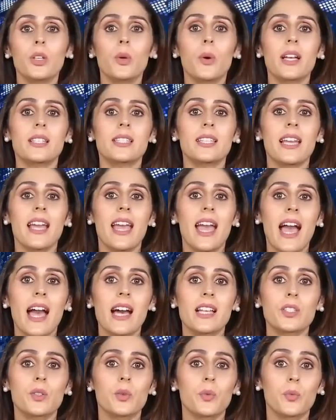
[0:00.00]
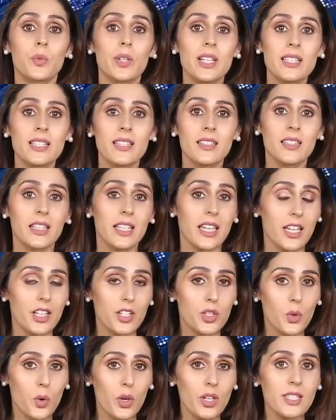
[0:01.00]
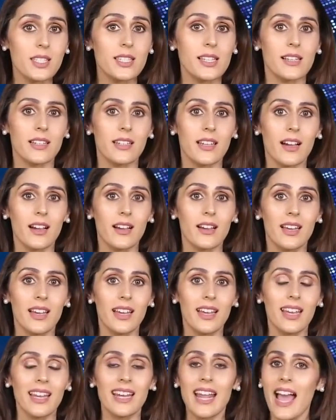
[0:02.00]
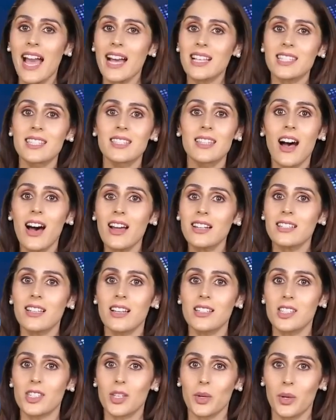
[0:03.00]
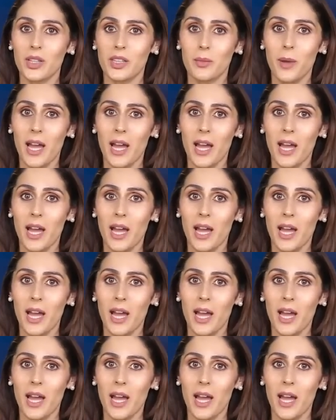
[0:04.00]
USA has recently endorsed India, it has not done so in the